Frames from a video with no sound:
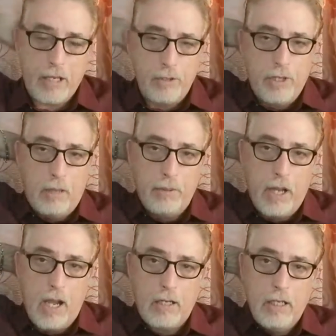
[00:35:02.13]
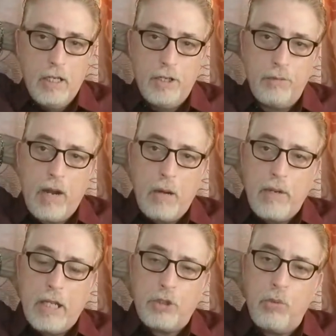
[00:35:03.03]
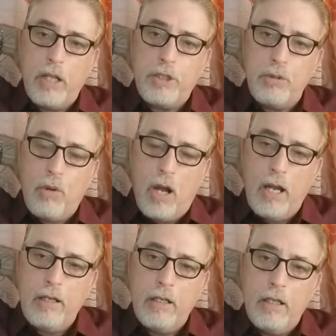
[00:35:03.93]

you, Double Dog. You're right. We got 22 on